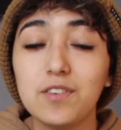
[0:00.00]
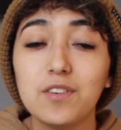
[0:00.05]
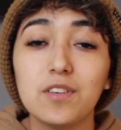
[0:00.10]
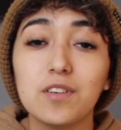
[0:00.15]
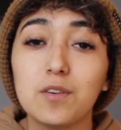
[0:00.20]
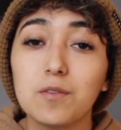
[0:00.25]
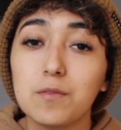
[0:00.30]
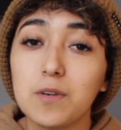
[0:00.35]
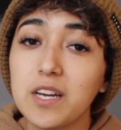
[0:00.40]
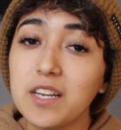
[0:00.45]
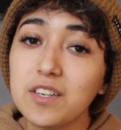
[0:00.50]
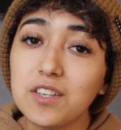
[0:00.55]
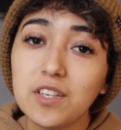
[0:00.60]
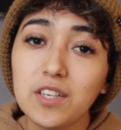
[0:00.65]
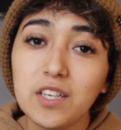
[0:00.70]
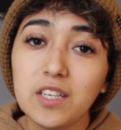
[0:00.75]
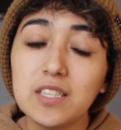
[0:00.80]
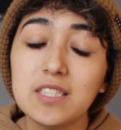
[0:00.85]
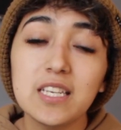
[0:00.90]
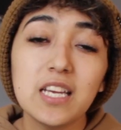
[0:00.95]
you're a
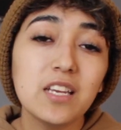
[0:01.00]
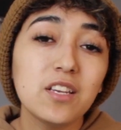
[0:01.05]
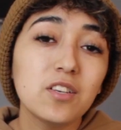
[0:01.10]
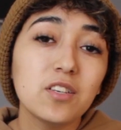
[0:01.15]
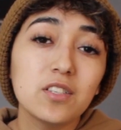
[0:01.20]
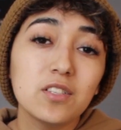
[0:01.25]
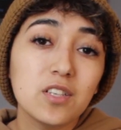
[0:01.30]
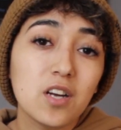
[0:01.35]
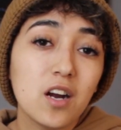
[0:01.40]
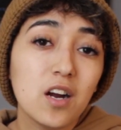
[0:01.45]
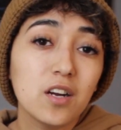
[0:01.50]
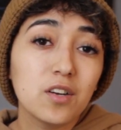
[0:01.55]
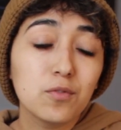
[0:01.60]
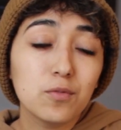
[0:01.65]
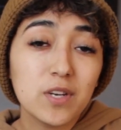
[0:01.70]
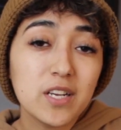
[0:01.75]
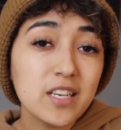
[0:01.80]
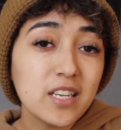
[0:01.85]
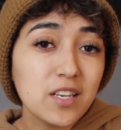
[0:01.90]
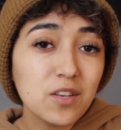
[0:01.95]
runner, take your dog
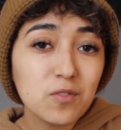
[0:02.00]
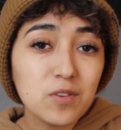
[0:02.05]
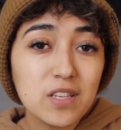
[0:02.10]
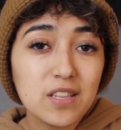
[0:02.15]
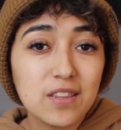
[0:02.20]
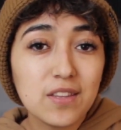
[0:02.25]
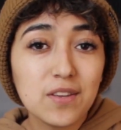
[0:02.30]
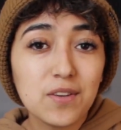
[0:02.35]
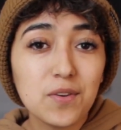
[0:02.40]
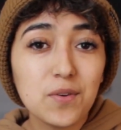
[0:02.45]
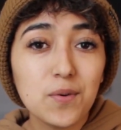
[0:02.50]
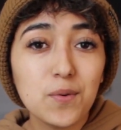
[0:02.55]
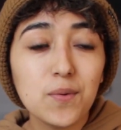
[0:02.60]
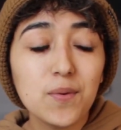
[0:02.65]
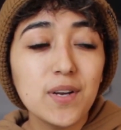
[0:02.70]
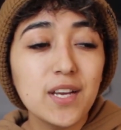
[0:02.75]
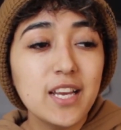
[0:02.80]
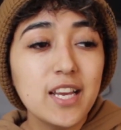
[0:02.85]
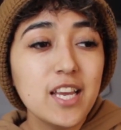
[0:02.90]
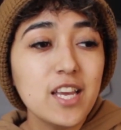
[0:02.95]
running with you.